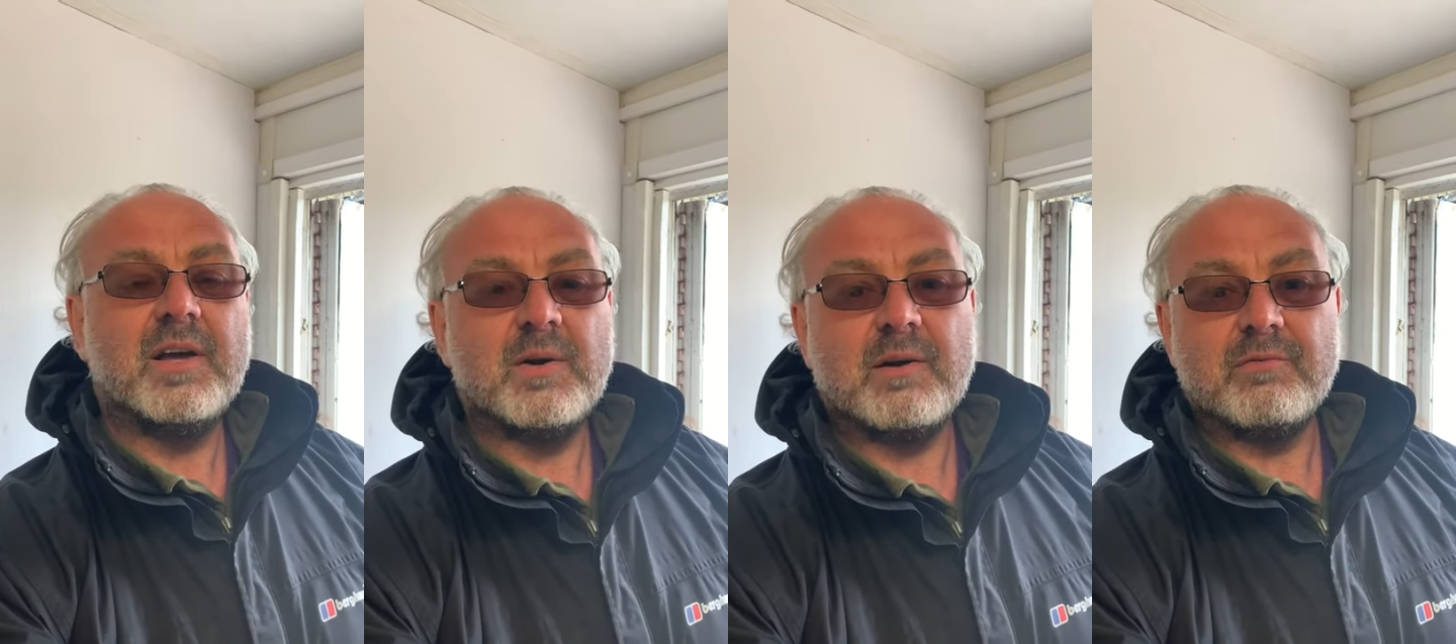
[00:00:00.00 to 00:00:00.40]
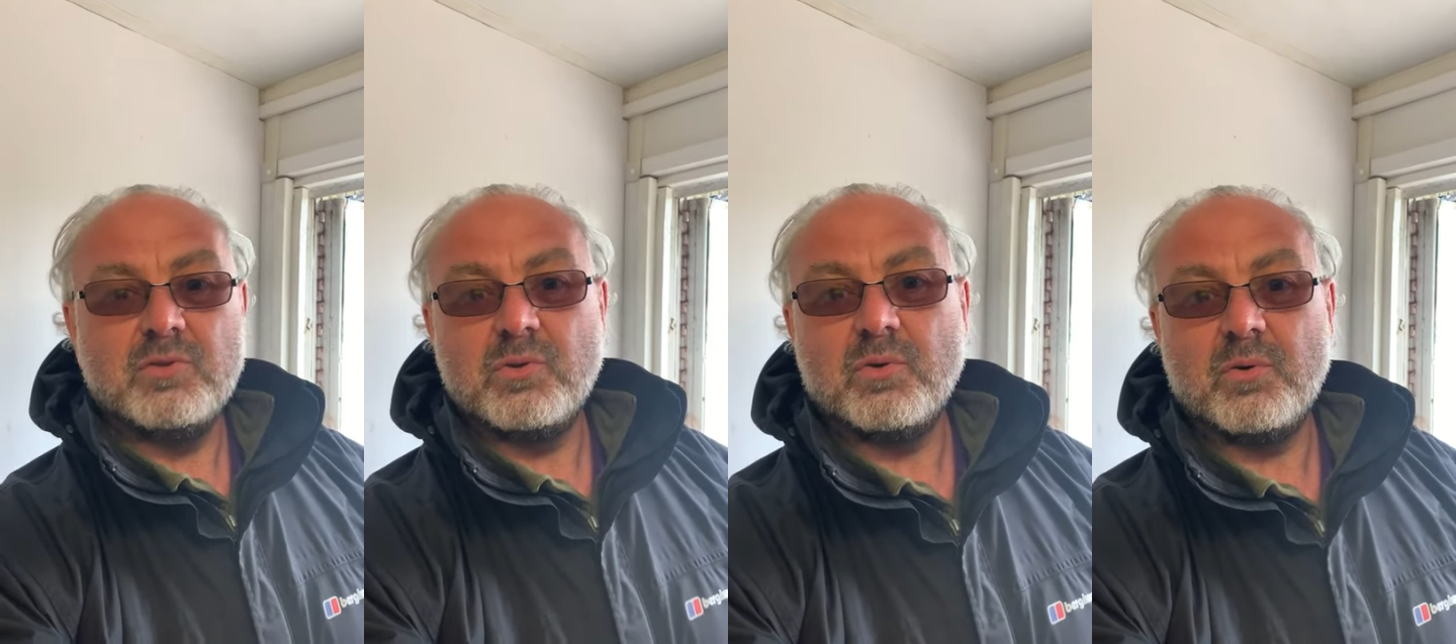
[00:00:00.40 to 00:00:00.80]
who have
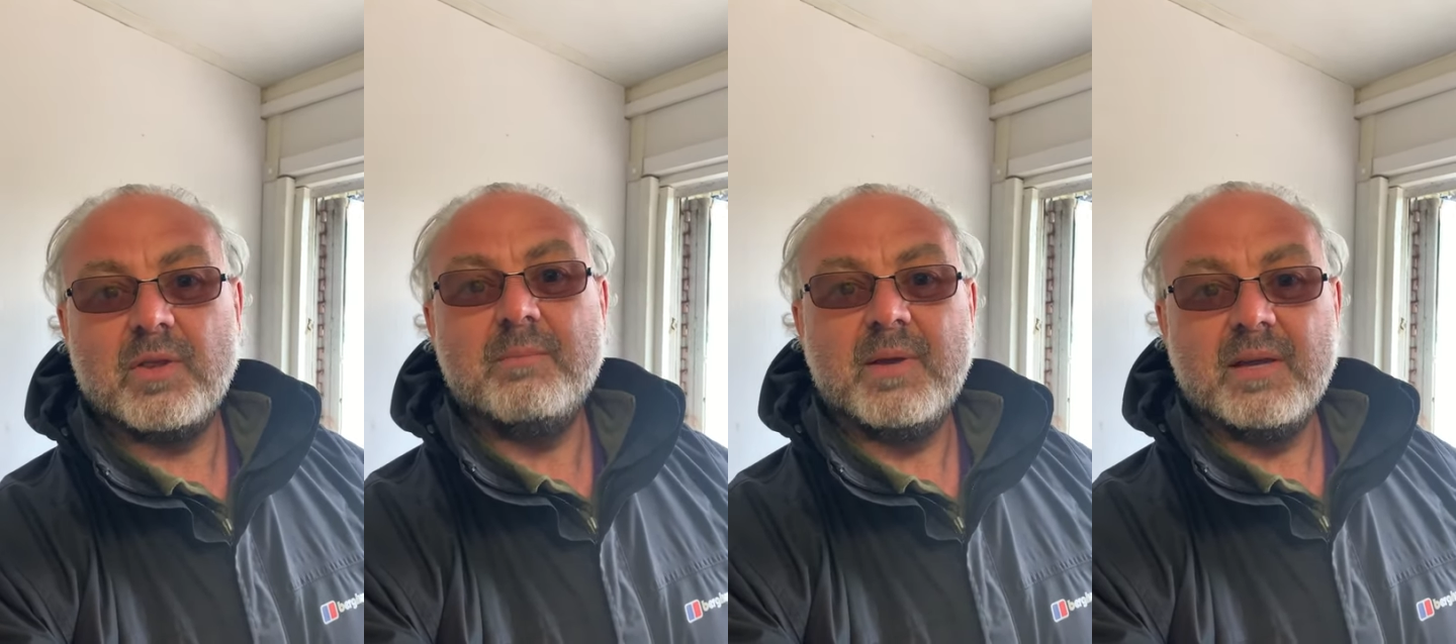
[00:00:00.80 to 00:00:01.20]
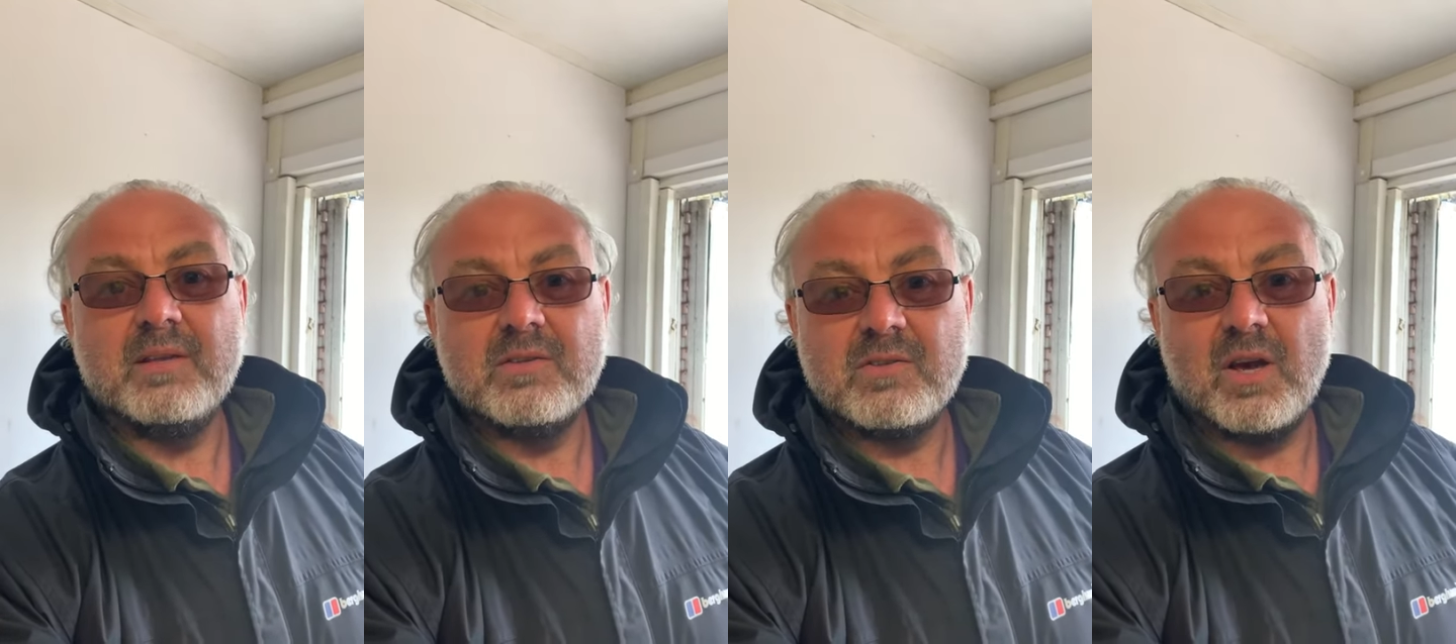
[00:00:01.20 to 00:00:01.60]
no other
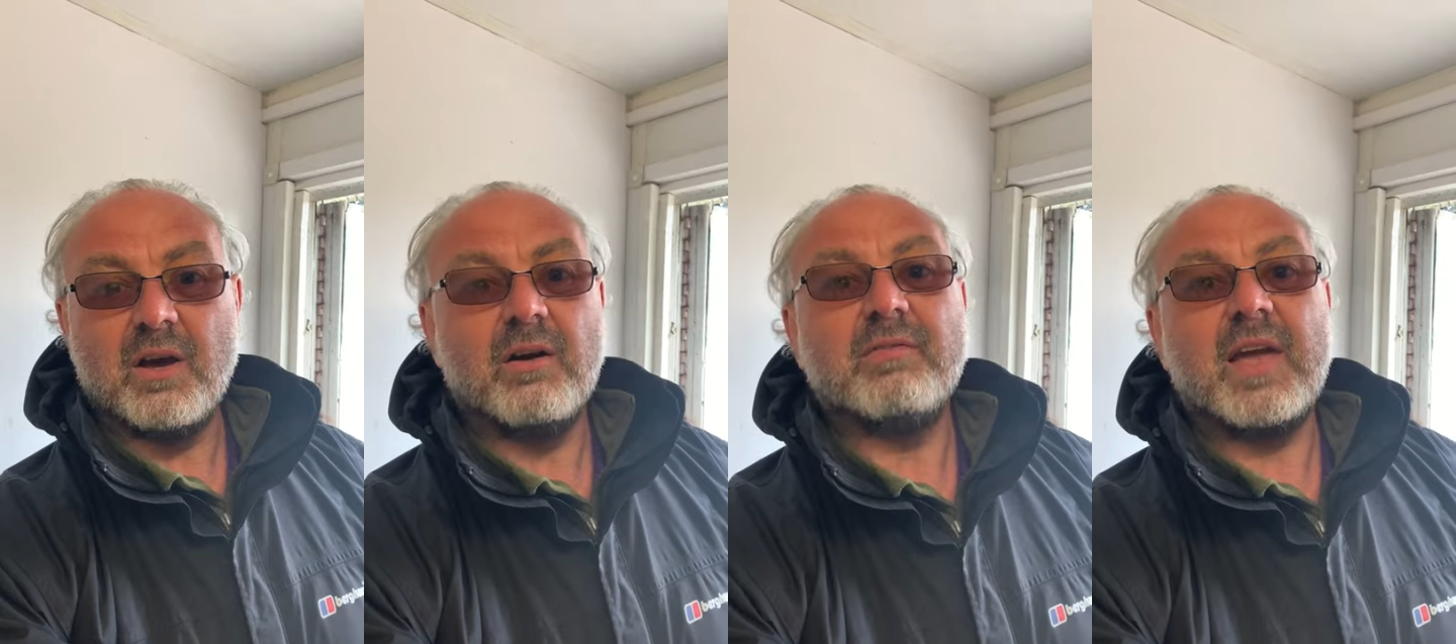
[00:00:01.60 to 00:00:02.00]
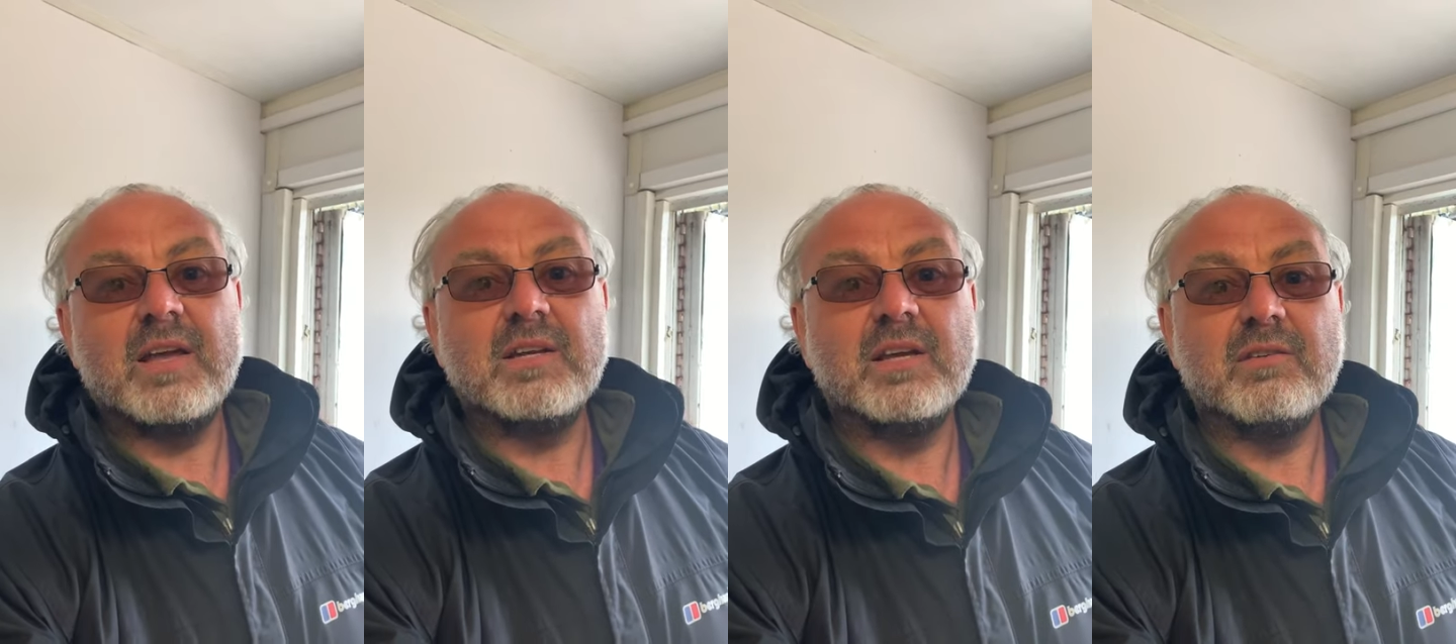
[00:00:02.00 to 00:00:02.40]
means of
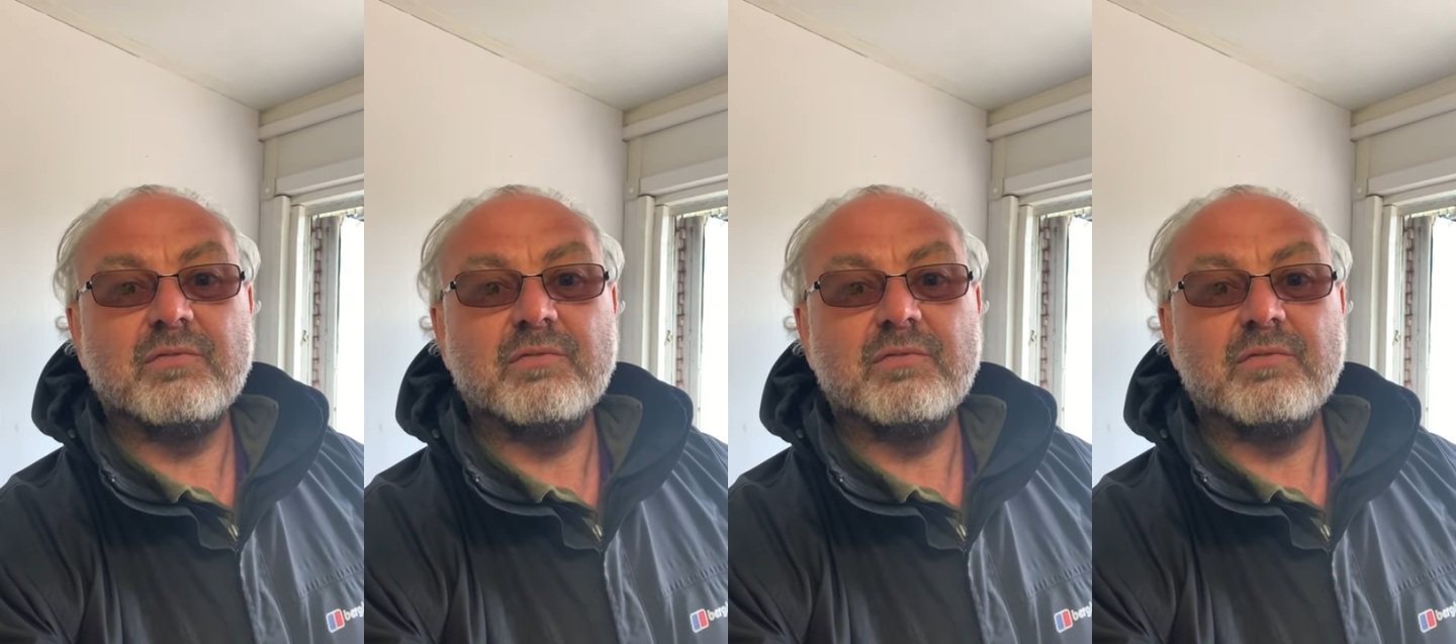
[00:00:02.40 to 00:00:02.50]
getting